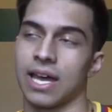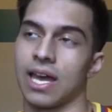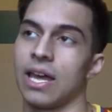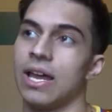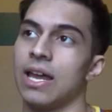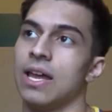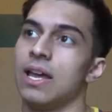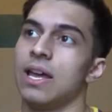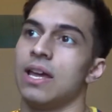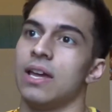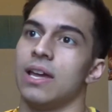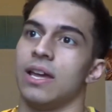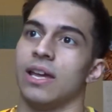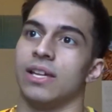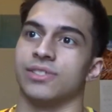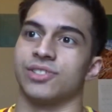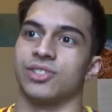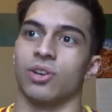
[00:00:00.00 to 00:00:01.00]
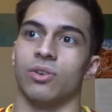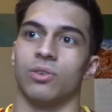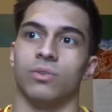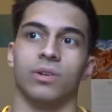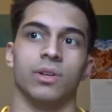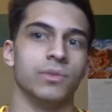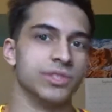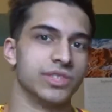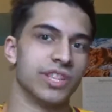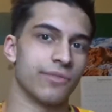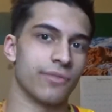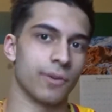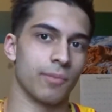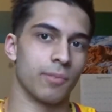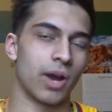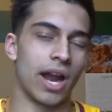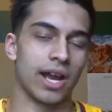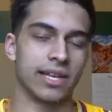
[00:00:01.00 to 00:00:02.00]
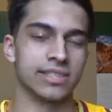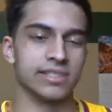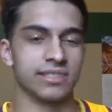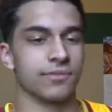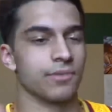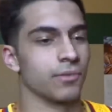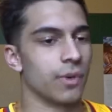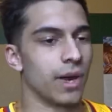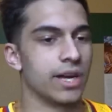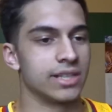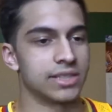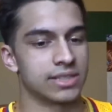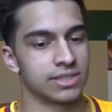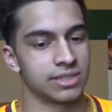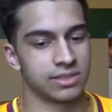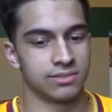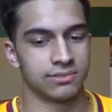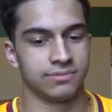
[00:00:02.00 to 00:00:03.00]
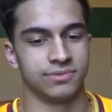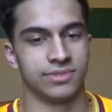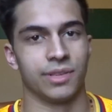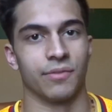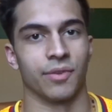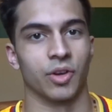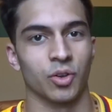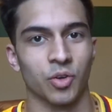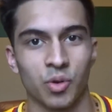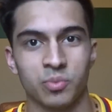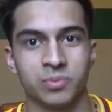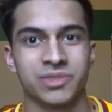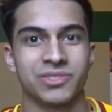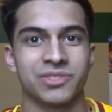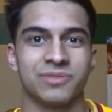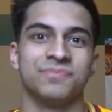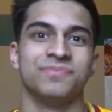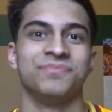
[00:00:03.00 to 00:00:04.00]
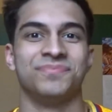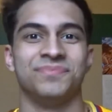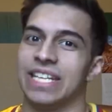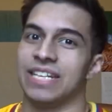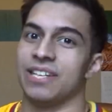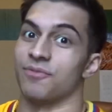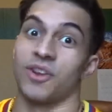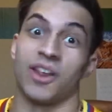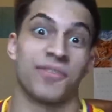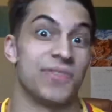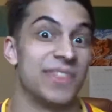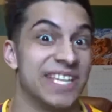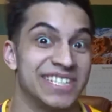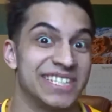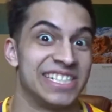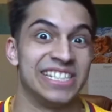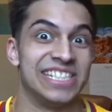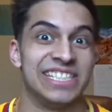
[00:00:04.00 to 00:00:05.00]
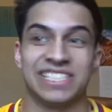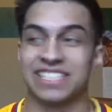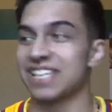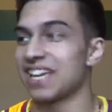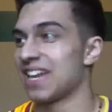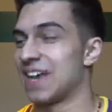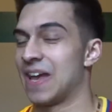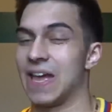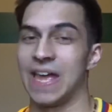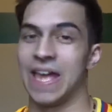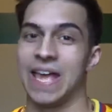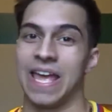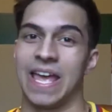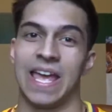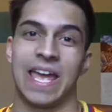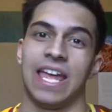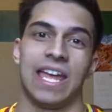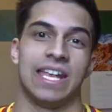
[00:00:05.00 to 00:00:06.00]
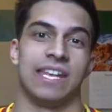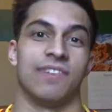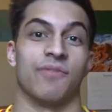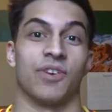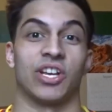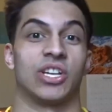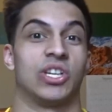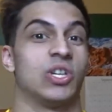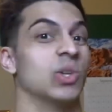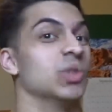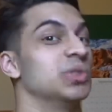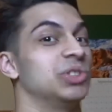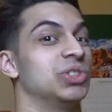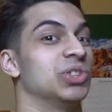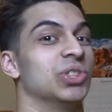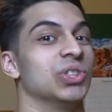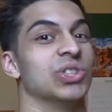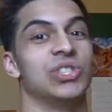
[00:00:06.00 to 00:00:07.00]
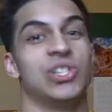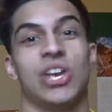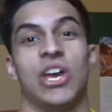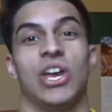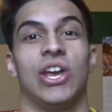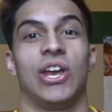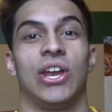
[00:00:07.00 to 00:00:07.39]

that. And so it was different brackets, different ranks, different groups, different ethnicities, different cultures.